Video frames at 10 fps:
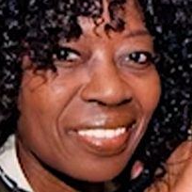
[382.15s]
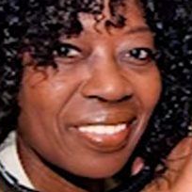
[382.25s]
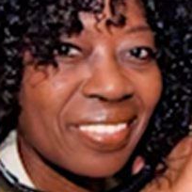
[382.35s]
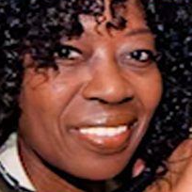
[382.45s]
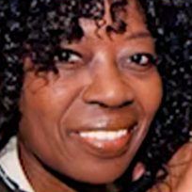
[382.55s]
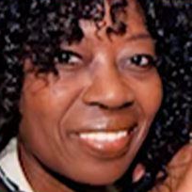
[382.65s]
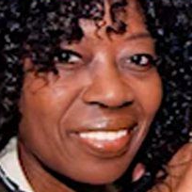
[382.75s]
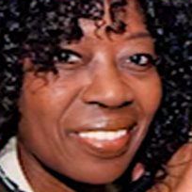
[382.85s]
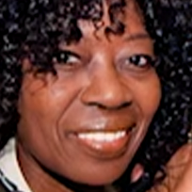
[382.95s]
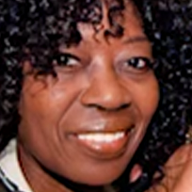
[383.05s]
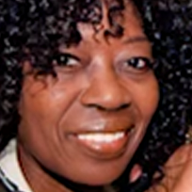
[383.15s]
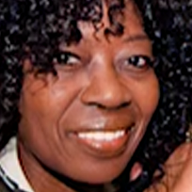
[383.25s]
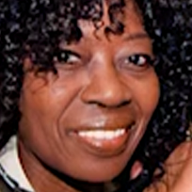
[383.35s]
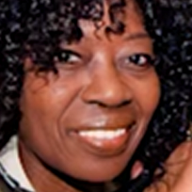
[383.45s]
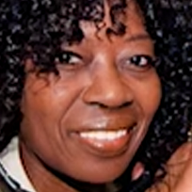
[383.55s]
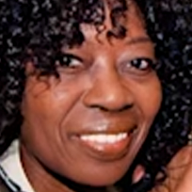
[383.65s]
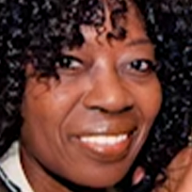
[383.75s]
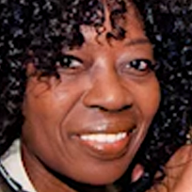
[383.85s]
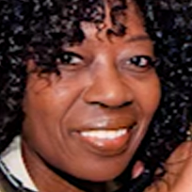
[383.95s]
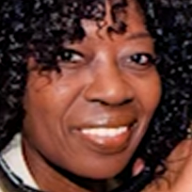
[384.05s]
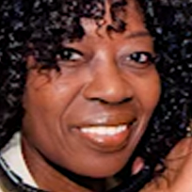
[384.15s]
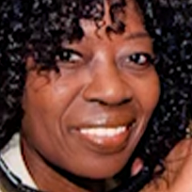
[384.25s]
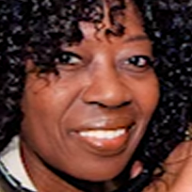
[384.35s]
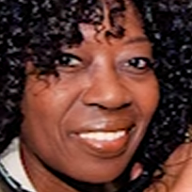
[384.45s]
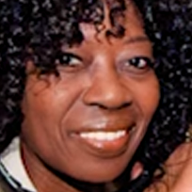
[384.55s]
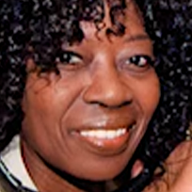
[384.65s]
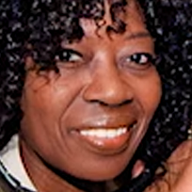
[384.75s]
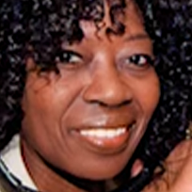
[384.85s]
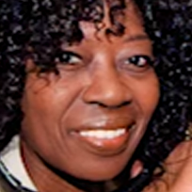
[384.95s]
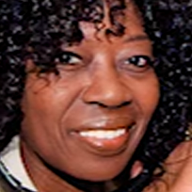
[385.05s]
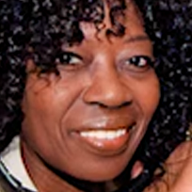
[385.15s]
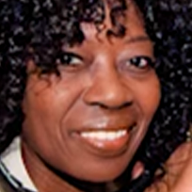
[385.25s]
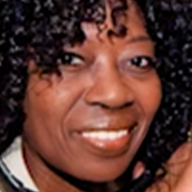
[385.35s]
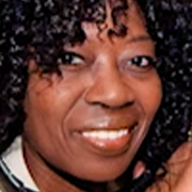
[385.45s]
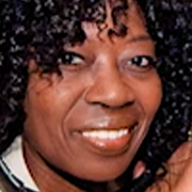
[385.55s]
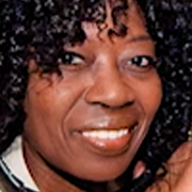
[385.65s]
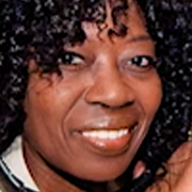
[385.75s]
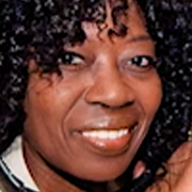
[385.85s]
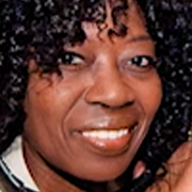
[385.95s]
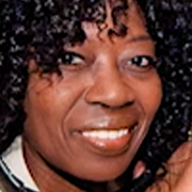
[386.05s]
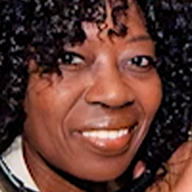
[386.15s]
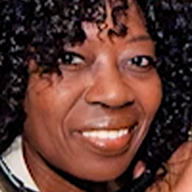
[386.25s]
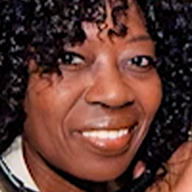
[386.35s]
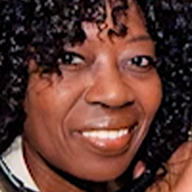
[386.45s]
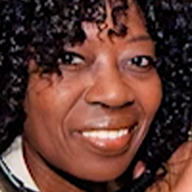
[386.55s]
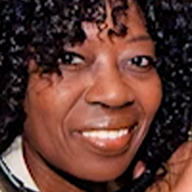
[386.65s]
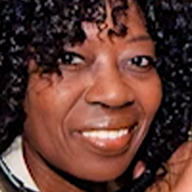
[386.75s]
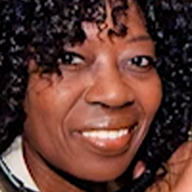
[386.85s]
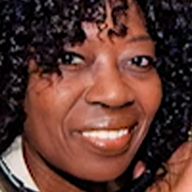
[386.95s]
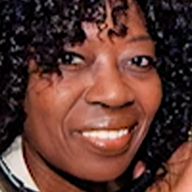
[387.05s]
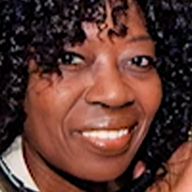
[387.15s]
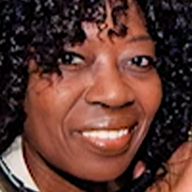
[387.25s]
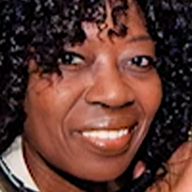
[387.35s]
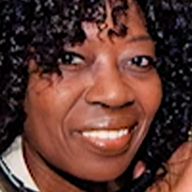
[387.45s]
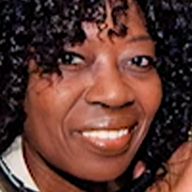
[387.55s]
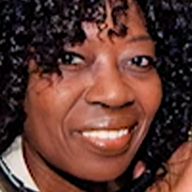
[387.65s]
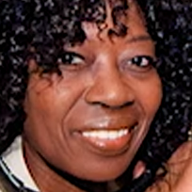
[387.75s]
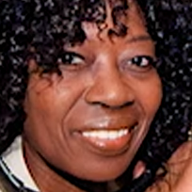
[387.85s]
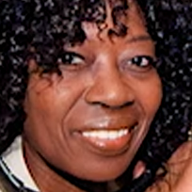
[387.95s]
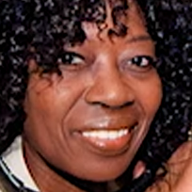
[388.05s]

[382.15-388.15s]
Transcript: No words are spoken by the person on screen.